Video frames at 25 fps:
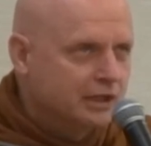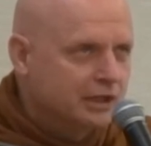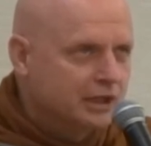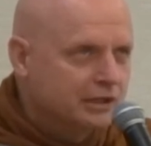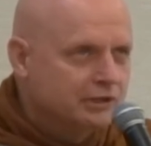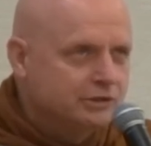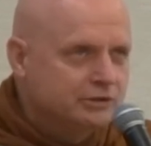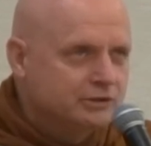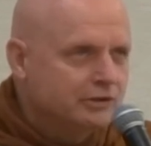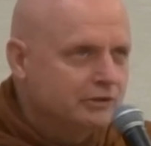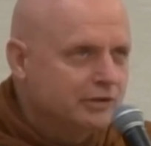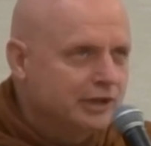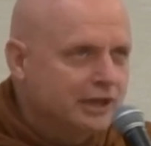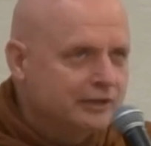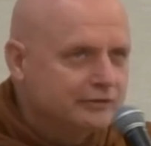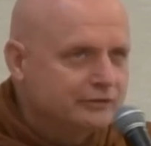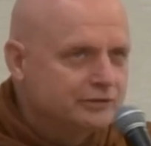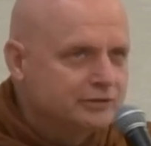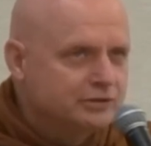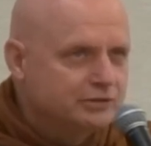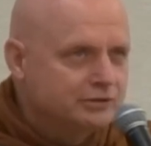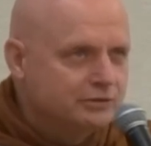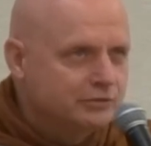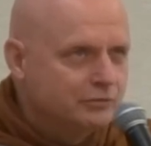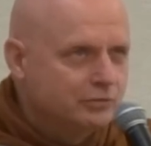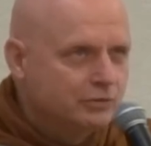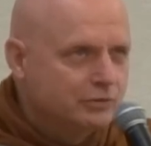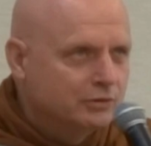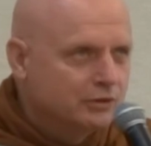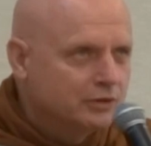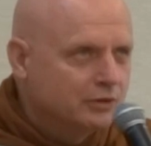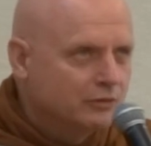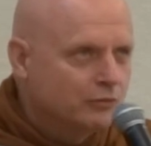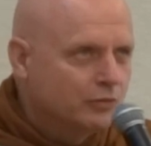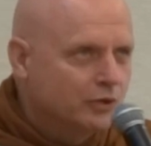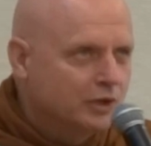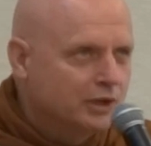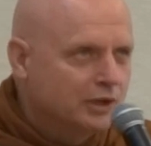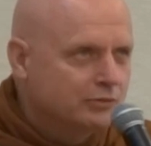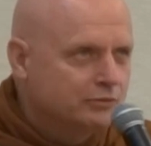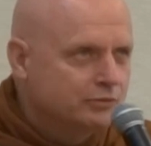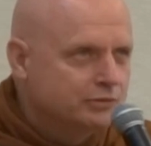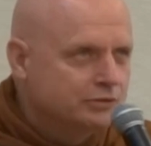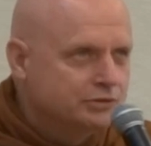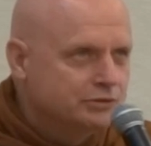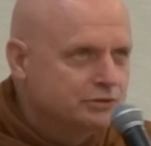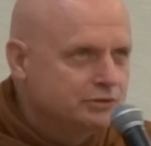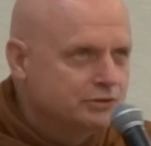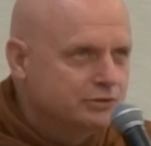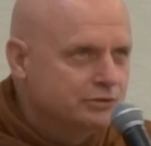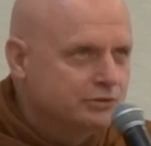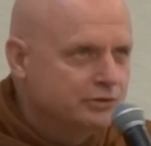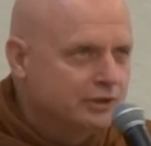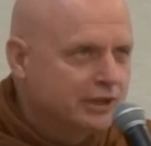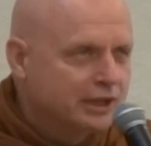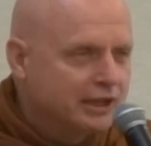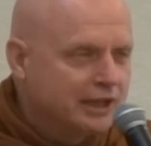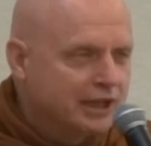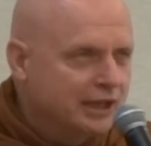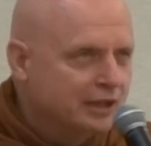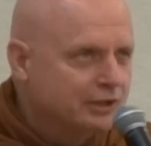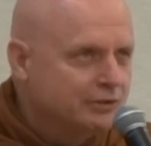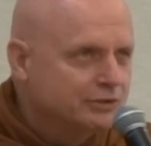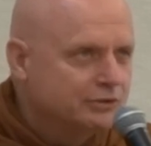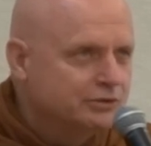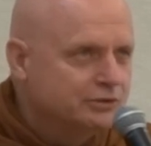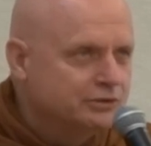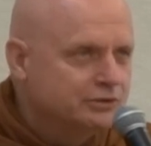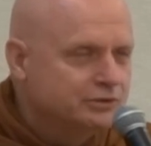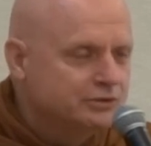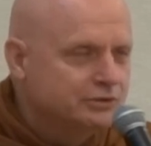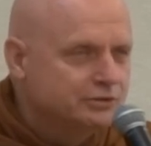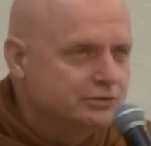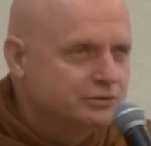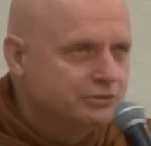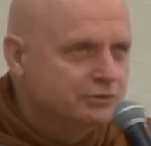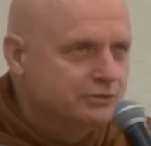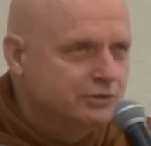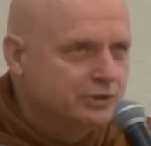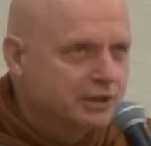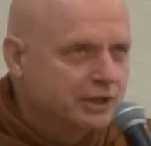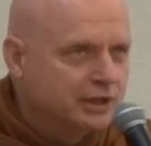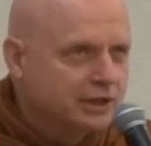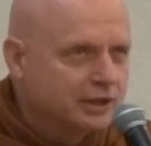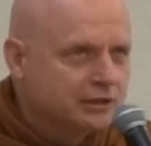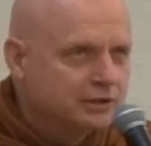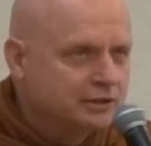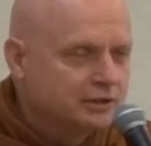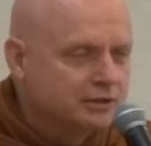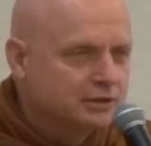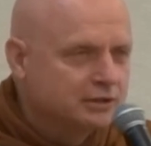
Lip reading: And you don't have to do, why would you do that? How could you do that?